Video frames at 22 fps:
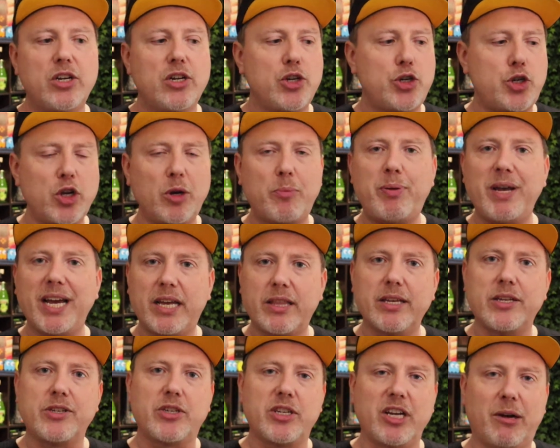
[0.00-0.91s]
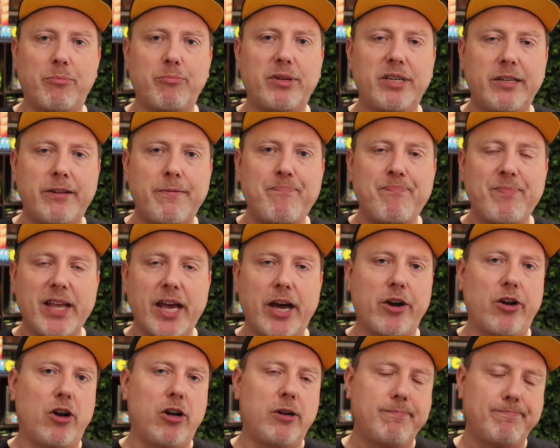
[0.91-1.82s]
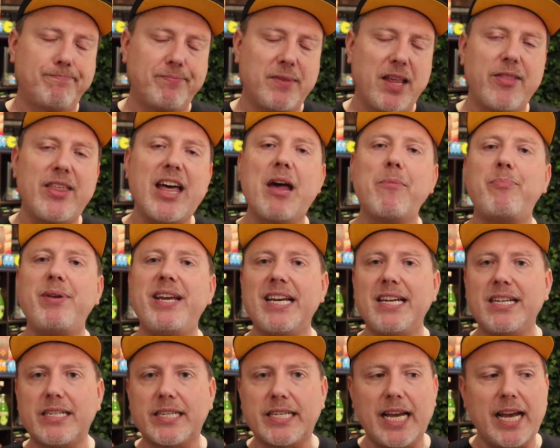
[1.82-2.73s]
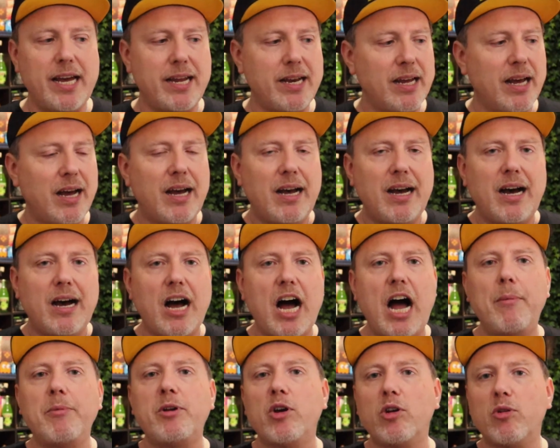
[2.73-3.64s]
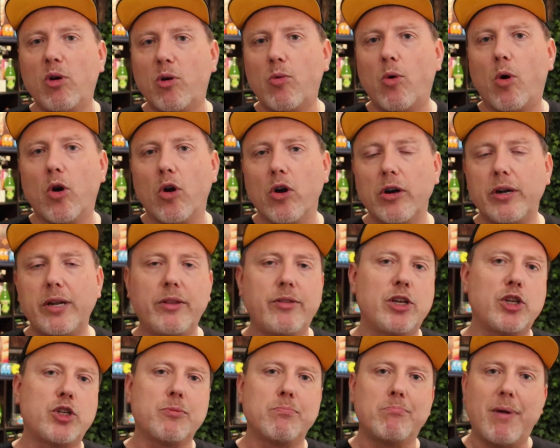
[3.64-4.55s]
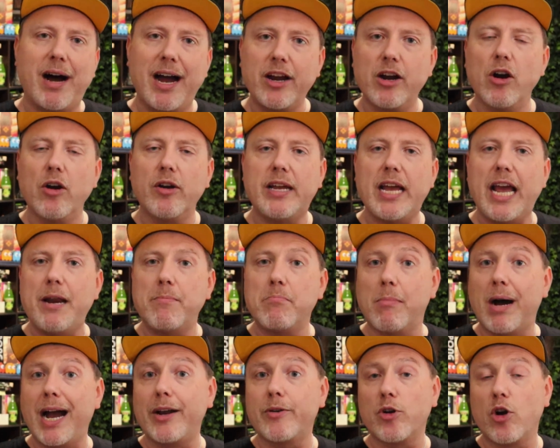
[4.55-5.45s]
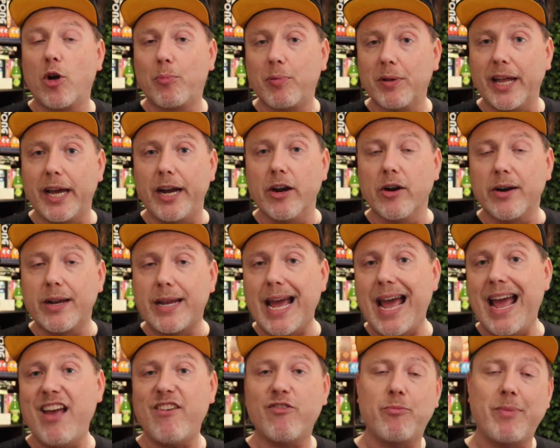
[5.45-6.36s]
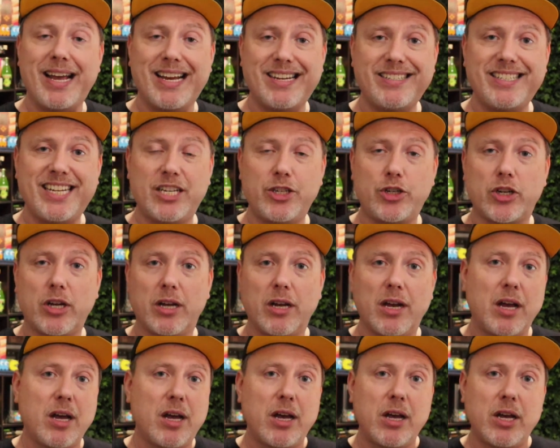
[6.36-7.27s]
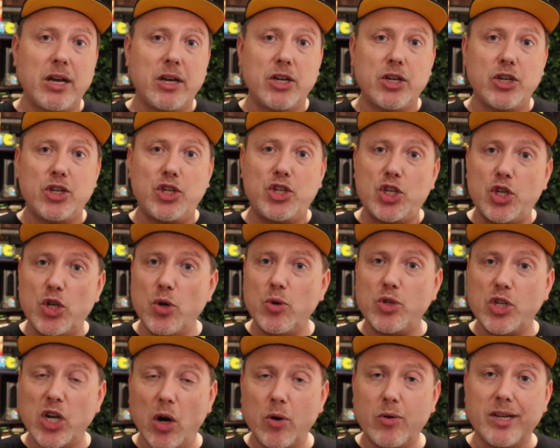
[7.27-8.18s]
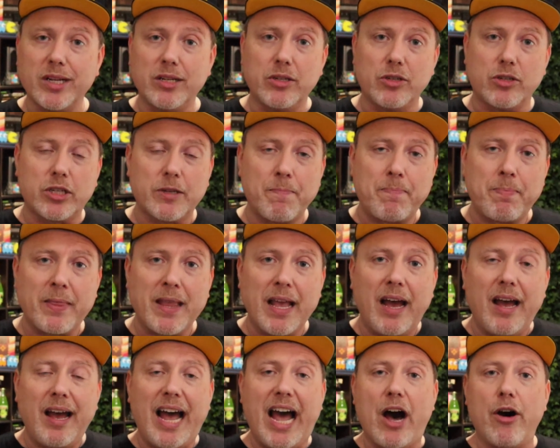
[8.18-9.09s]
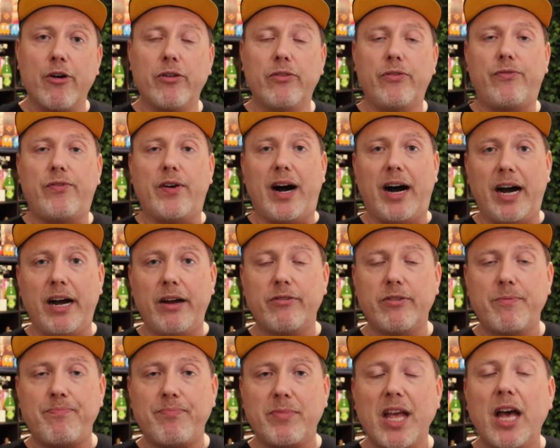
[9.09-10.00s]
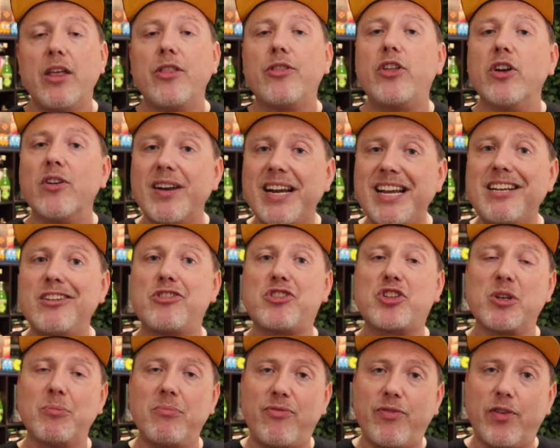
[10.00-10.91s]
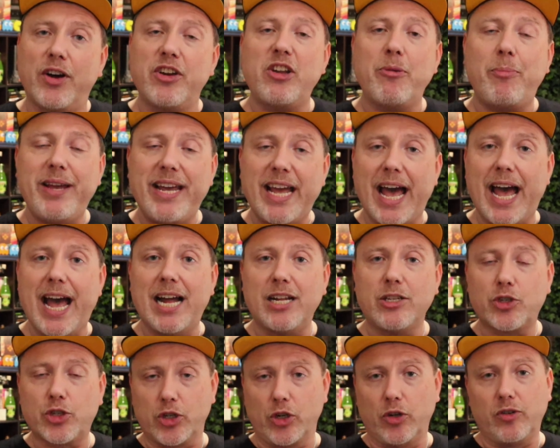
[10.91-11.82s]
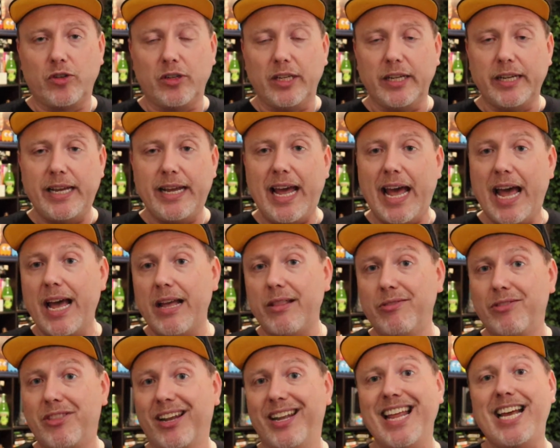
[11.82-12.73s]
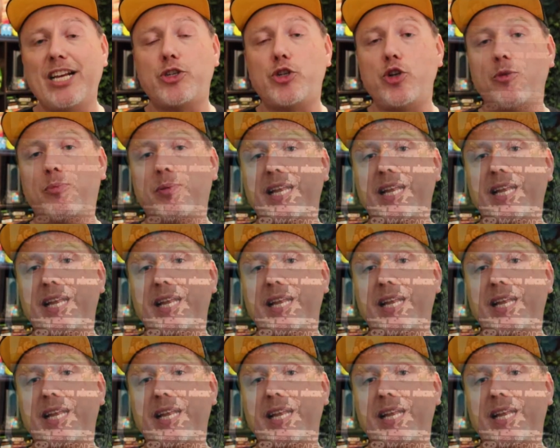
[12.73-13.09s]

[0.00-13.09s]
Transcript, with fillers: should pick this up at all. That being said, I'm going to award this My Arcade Micro Player Caveman Ninja two tokens out of five. There is some fun to be had, certainly, and the less you